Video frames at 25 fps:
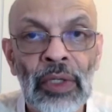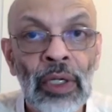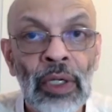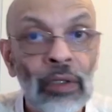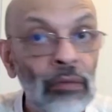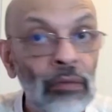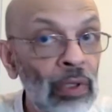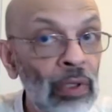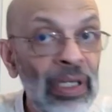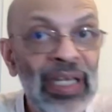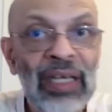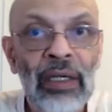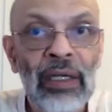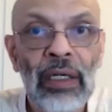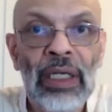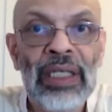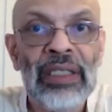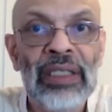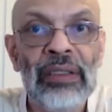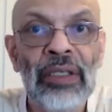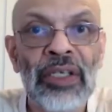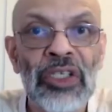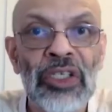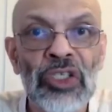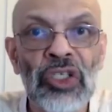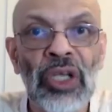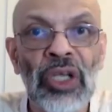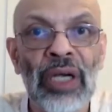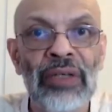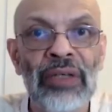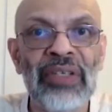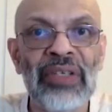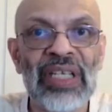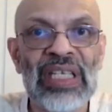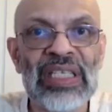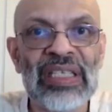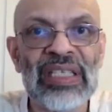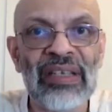Clearly, the rich
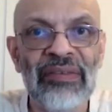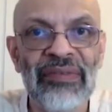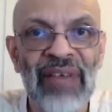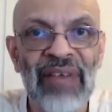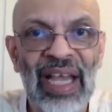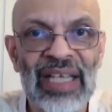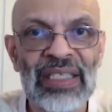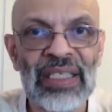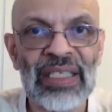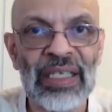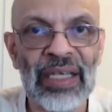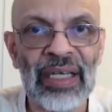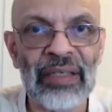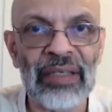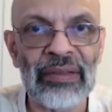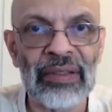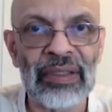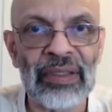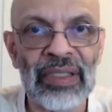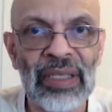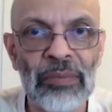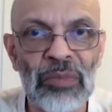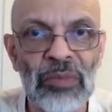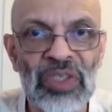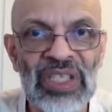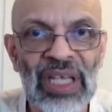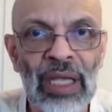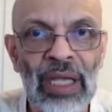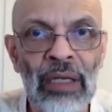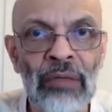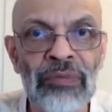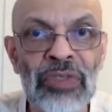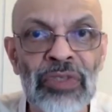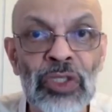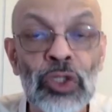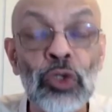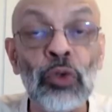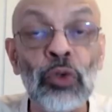countries have vaccinated
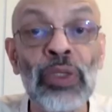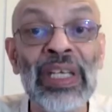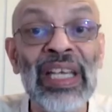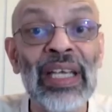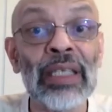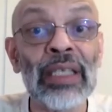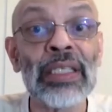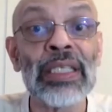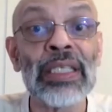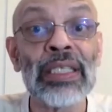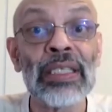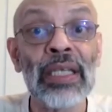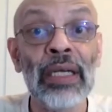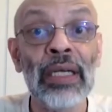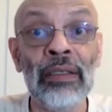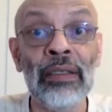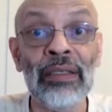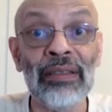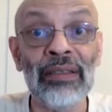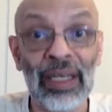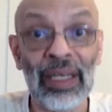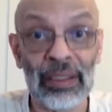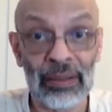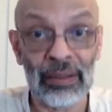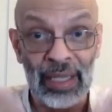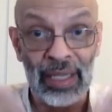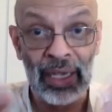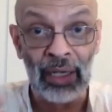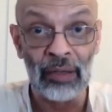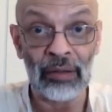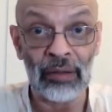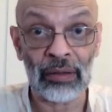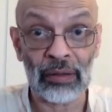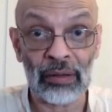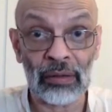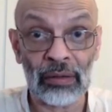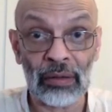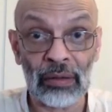themselves to the extent that their